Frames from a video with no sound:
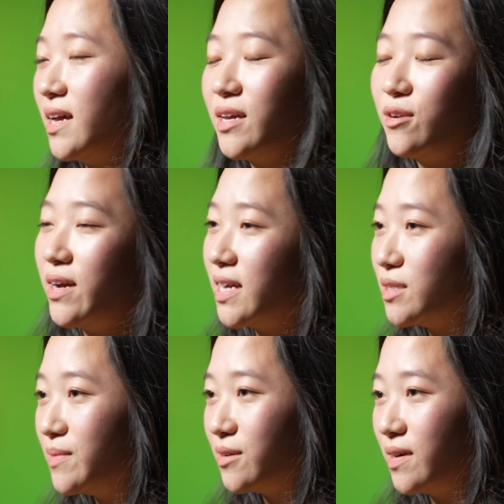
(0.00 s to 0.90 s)
I got
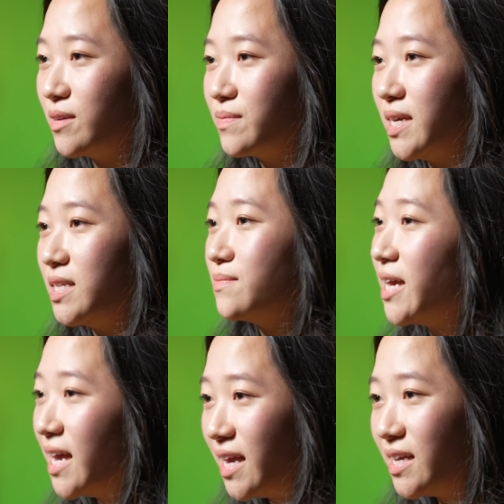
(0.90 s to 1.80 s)
to be around kids
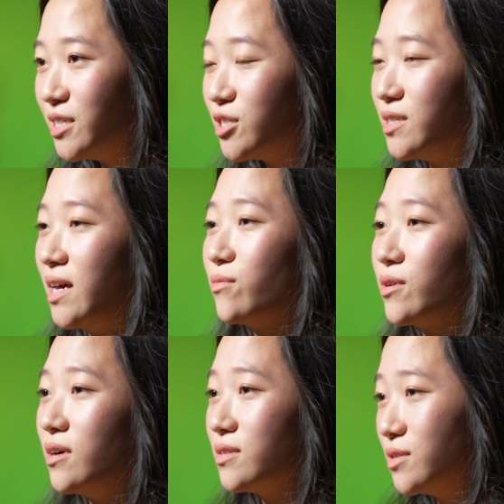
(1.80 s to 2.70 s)
my age that
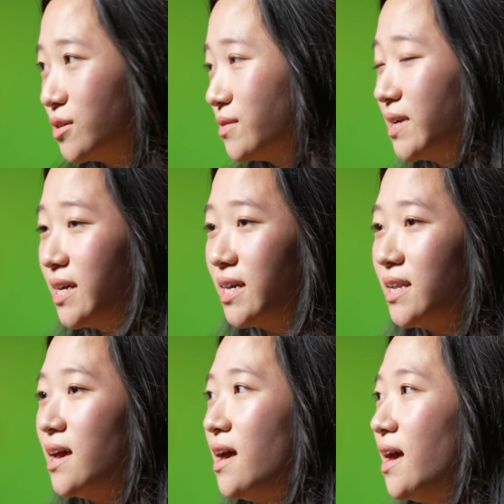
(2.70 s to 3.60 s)
were also Korean.